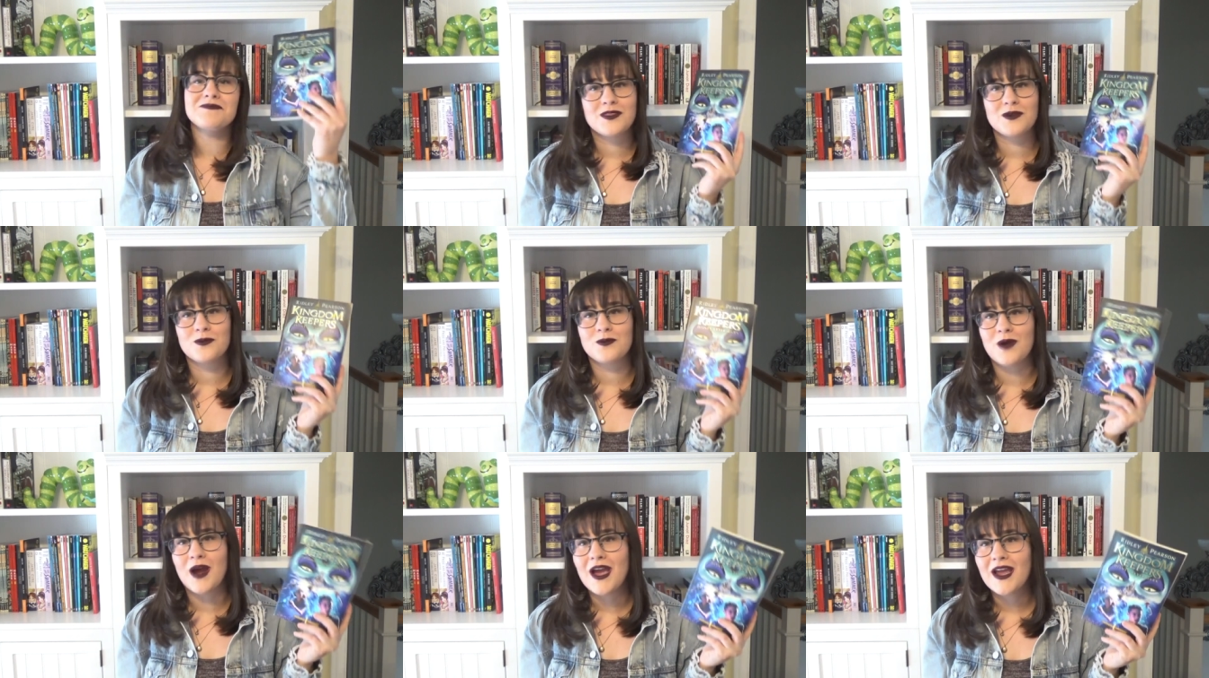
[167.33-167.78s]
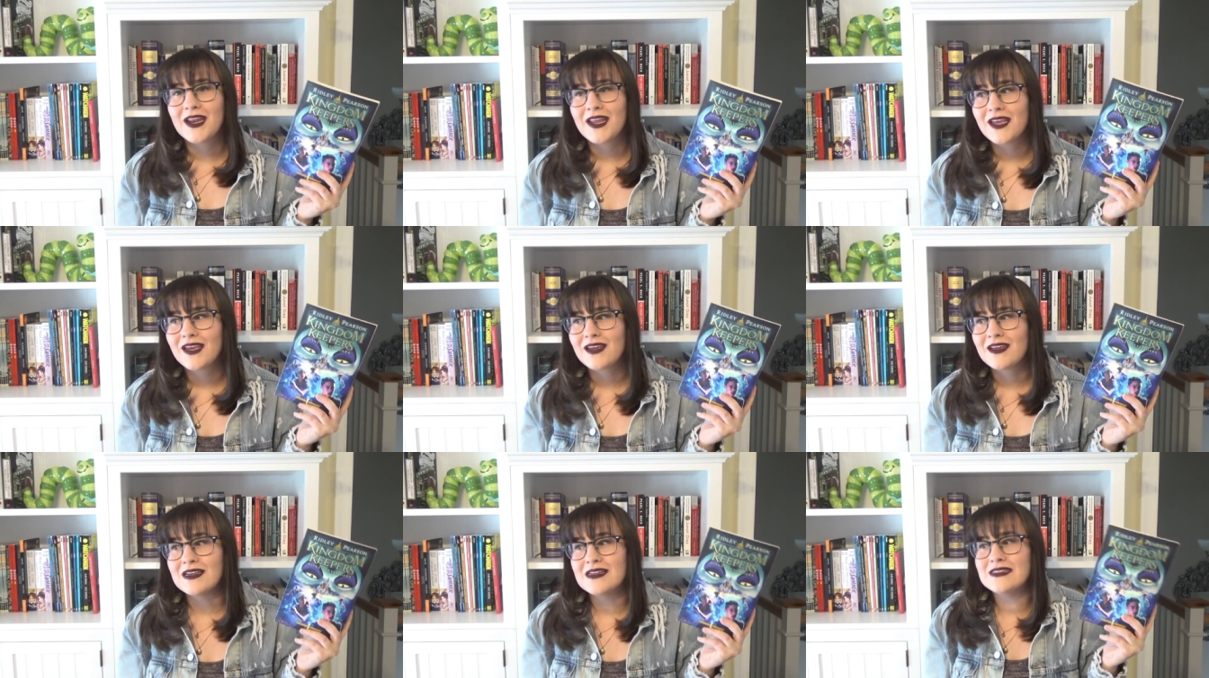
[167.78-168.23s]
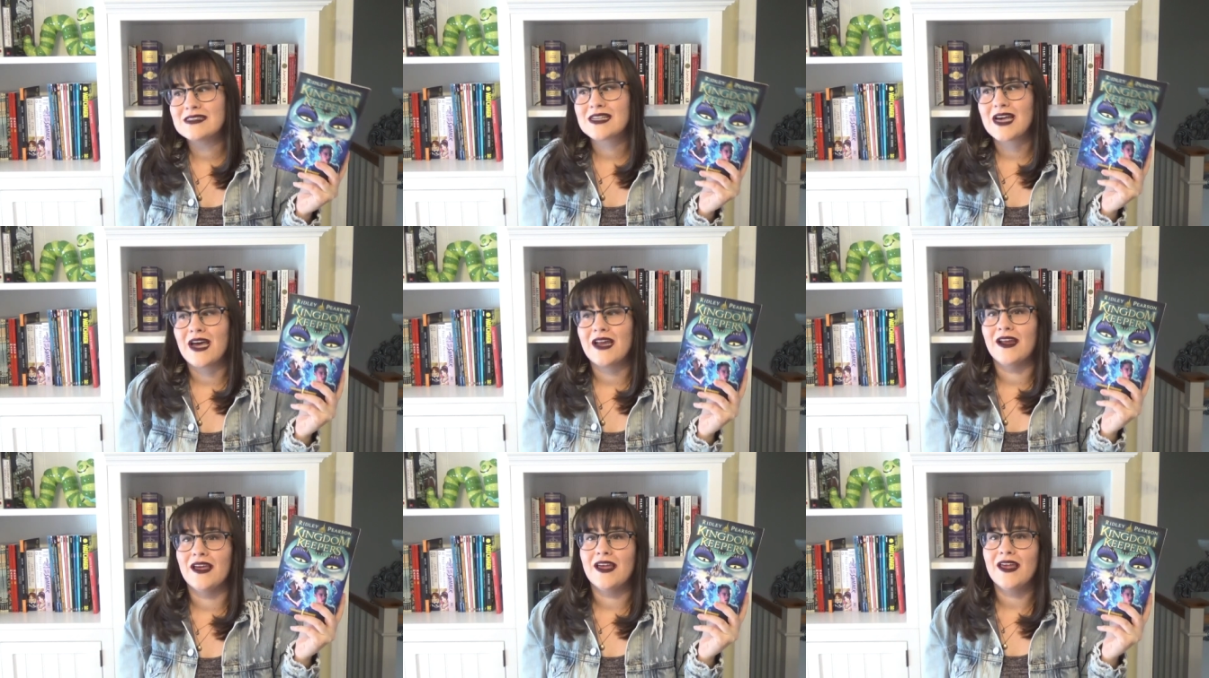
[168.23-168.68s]
The writing is
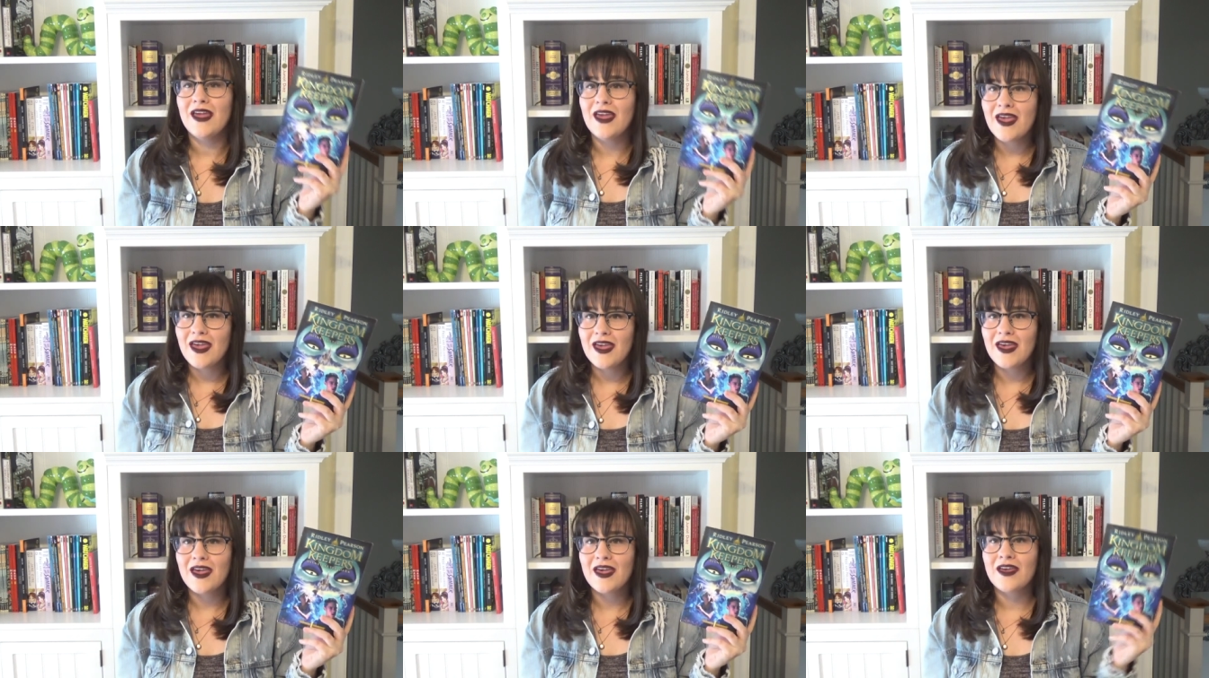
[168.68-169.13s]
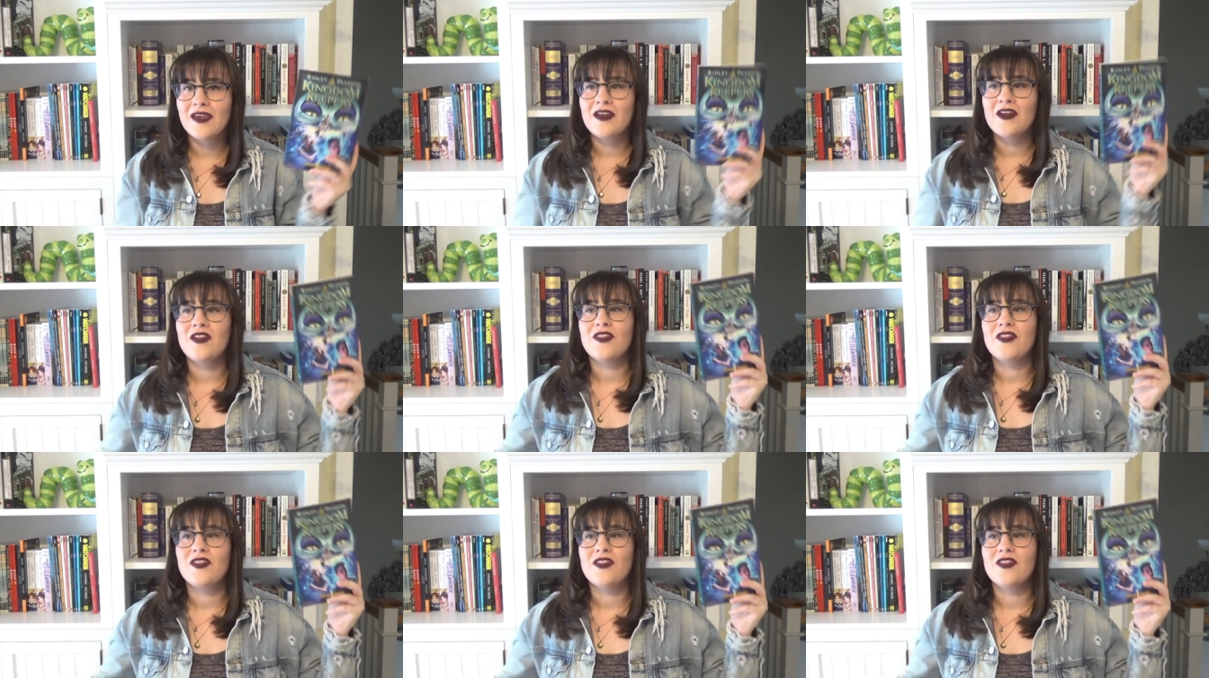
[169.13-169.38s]
kind of eh.